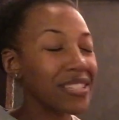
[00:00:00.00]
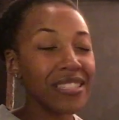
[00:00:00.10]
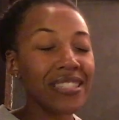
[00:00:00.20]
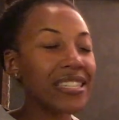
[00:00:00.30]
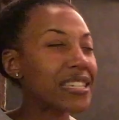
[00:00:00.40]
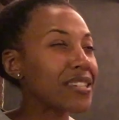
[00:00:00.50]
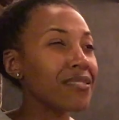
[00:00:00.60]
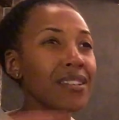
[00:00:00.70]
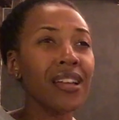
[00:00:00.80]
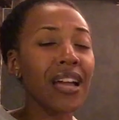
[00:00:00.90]
She's thinking,
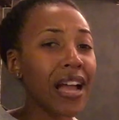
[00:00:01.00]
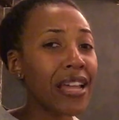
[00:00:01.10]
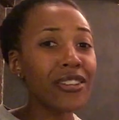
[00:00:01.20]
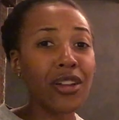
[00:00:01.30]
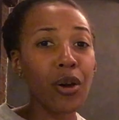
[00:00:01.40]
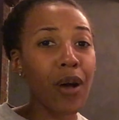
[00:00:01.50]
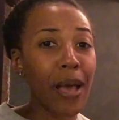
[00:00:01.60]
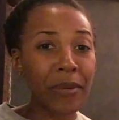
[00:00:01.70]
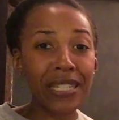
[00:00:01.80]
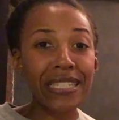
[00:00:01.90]
I know
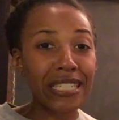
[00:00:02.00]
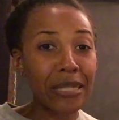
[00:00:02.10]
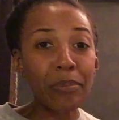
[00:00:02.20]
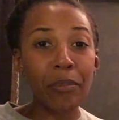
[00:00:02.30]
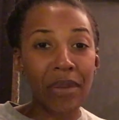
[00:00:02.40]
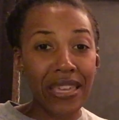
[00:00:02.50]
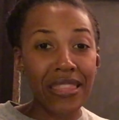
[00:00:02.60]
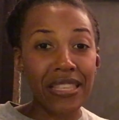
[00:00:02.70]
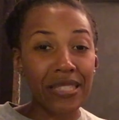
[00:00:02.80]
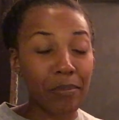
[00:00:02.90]
I'm going to keep
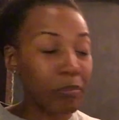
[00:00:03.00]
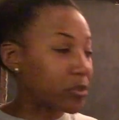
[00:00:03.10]
making these